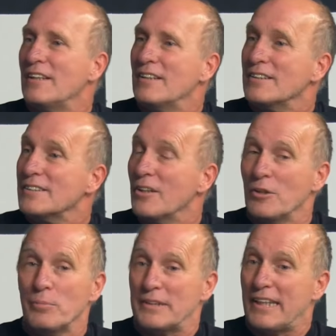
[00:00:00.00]
So,
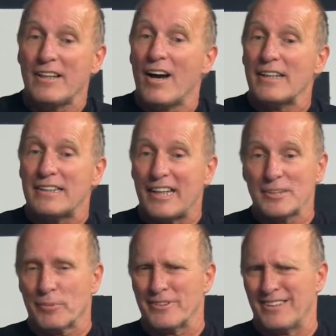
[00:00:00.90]
but they got it, and the
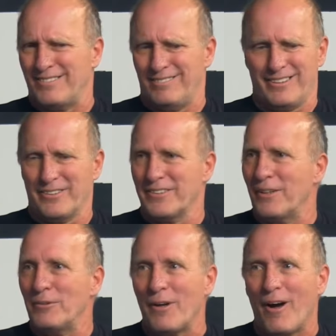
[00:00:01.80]
experts said, there's
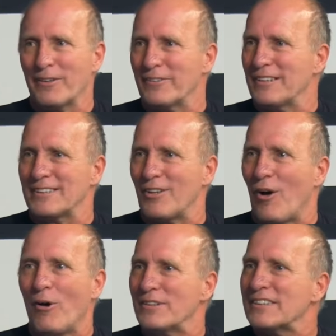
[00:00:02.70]
no doctrine in this at
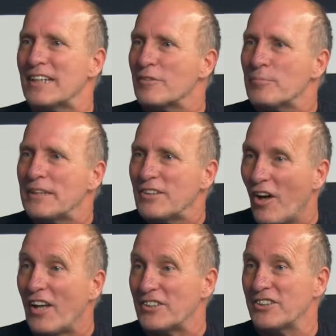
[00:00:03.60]
all. It's never been
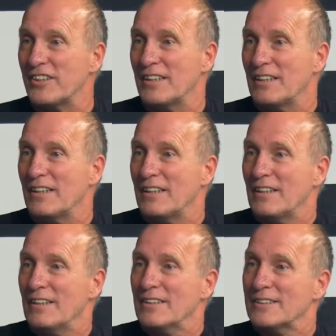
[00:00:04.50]
touched. Wow.
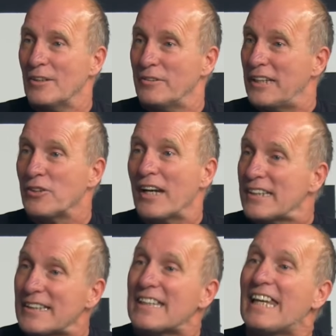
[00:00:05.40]
So they tried to
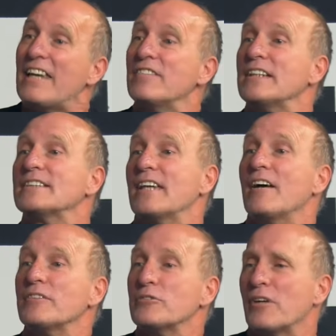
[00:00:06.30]
get that evidence out
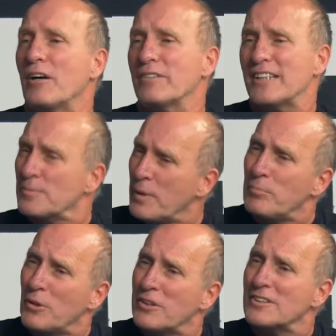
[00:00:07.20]
of the trial. They spent
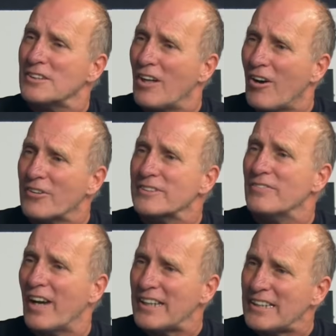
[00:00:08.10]
millions of dollars
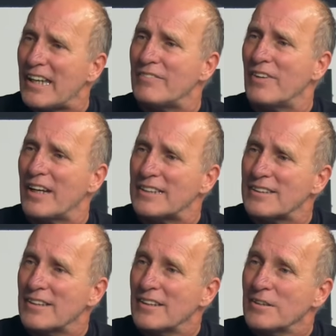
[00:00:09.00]
fighting that
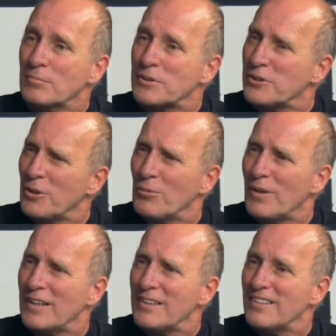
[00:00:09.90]
fight. Wow. But you know
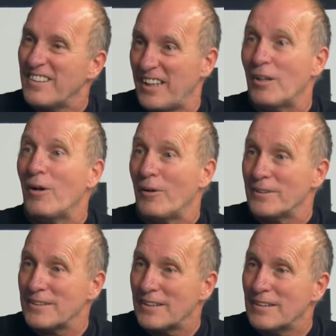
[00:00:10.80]
what? They
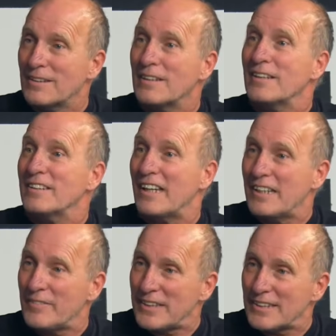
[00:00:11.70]
lost. Wow. That
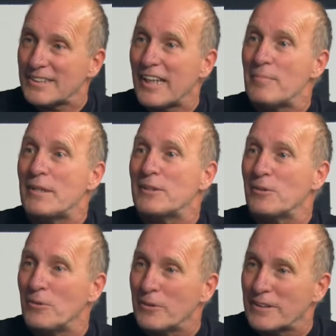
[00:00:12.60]
evidence came into
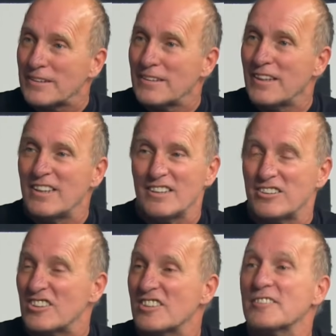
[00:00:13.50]
court, and it
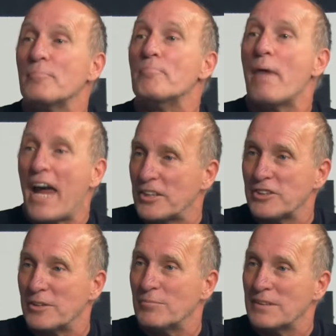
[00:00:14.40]
just
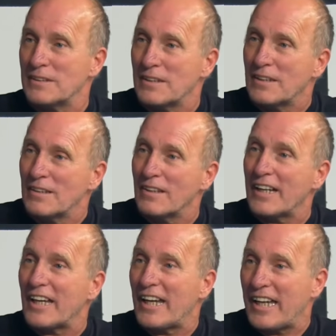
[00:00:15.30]
smashed them. Wow.
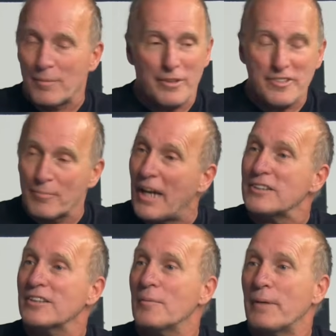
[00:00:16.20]
Like a hammer
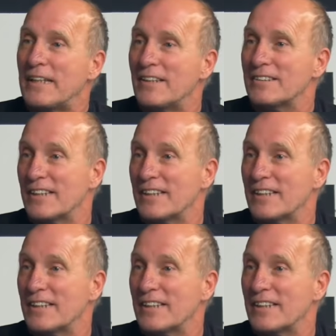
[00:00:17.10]
smashing a peanut.